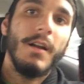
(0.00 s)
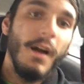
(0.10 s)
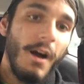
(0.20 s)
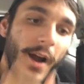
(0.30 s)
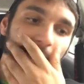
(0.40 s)

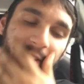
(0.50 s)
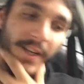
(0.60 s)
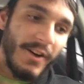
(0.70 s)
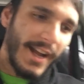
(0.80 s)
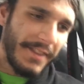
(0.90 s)
Alright,
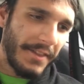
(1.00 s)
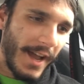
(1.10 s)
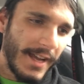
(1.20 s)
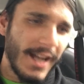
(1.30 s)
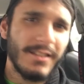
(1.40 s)
so
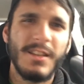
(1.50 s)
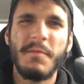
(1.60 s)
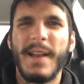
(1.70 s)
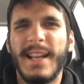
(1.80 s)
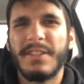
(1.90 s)
I got
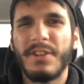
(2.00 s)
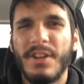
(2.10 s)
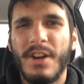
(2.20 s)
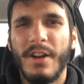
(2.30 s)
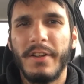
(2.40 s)
some, I guess you
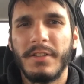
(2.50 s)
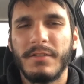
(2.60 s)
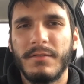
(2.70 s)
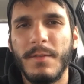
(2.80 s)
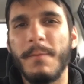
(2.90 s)
can call it
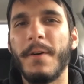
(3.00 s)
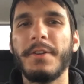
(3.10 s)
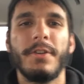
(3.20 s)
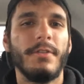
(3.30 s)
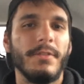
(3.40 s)
some fun
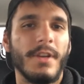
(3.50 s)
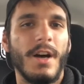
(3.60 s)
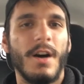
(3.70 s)
news.